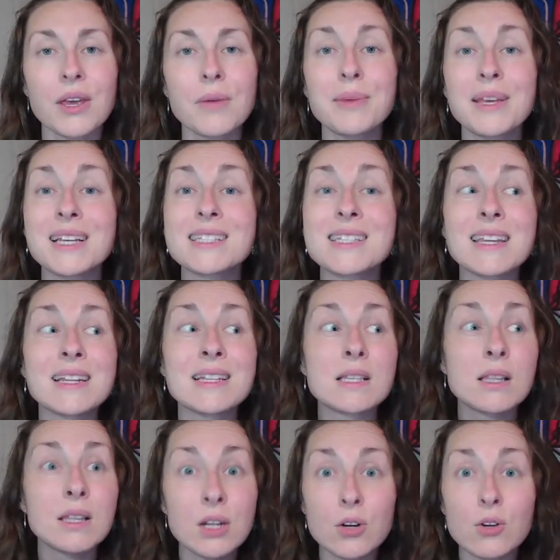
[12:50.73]
because it is
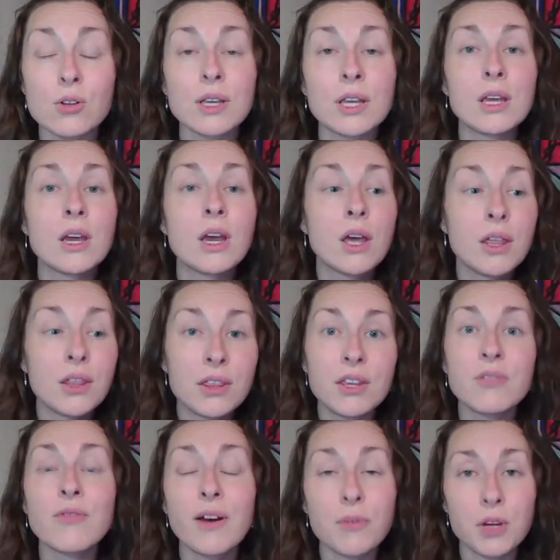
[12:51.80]
literally the
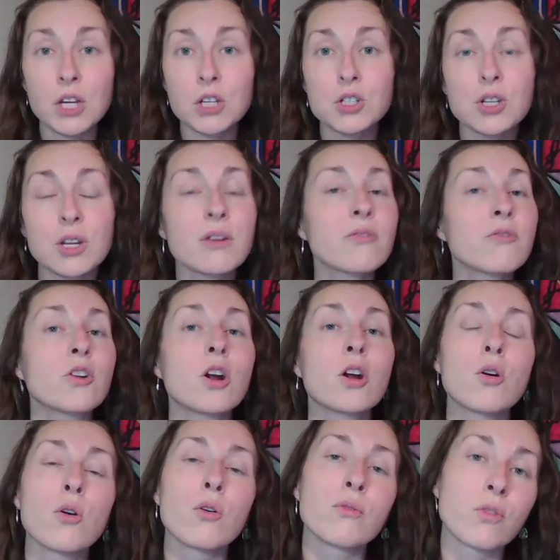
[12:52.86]
foundation for
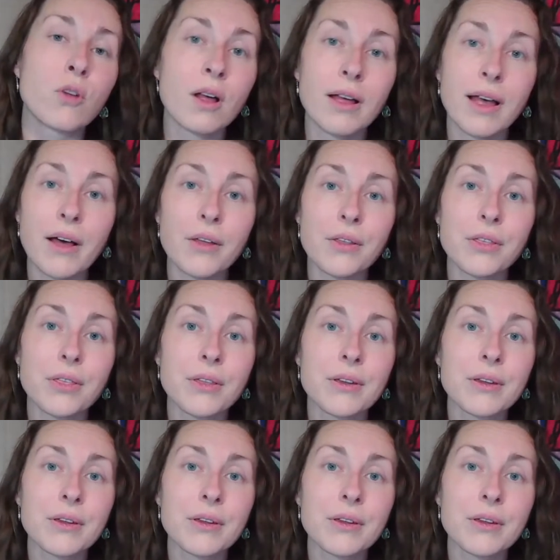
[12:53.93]
our overall health.